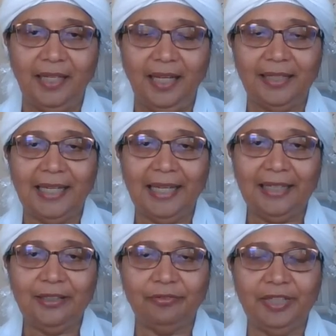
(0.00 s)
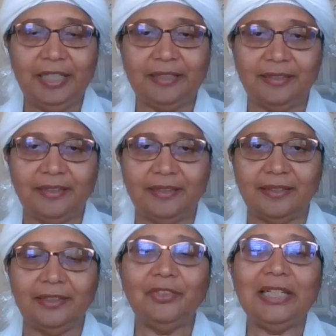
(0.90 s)
At the end of it,
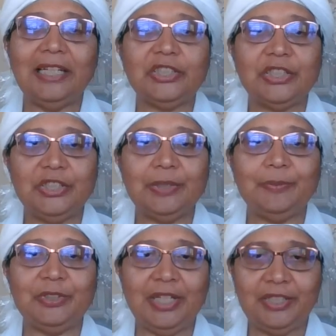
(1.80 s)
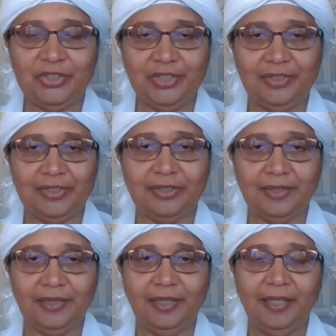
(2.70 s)
the relationship changes.
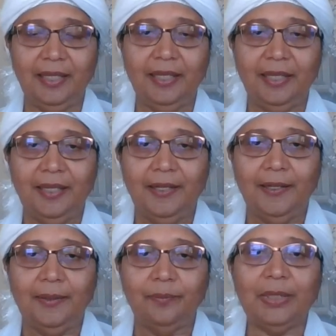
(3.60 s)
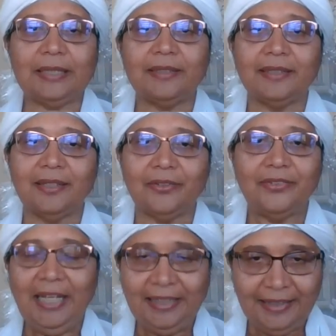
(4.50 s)
But
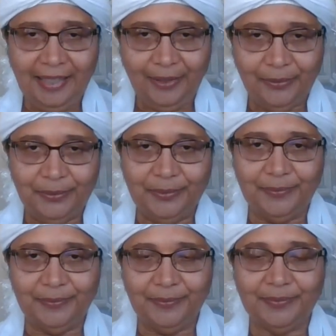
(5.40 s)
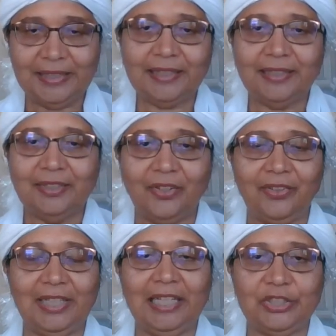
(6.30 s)
right now, this is your
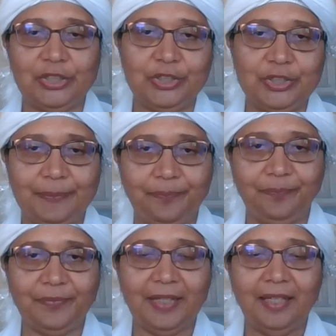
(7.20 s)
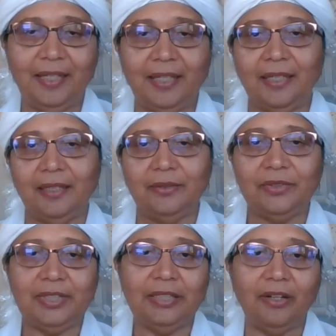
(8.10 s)
relationship. You
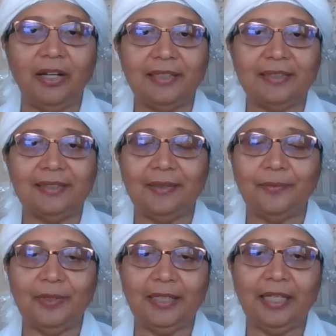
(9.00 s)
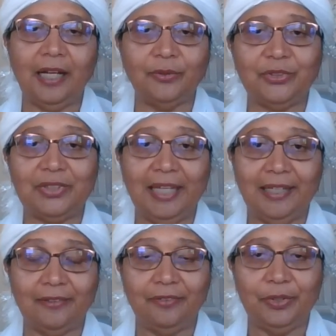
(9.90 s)
see God as somebody
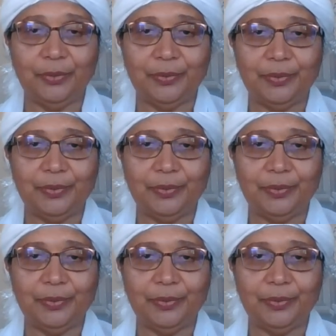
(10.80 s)
outside of you.